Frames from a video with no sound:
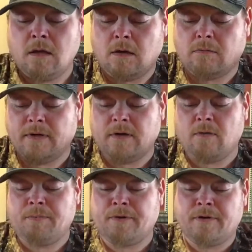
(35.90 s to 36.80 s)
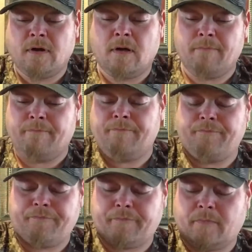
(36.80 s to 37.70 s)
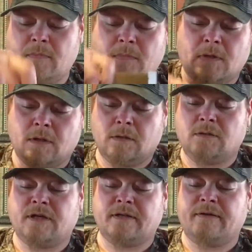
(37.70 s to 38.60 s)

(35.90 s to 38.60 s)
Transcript: Already opened her up. Checked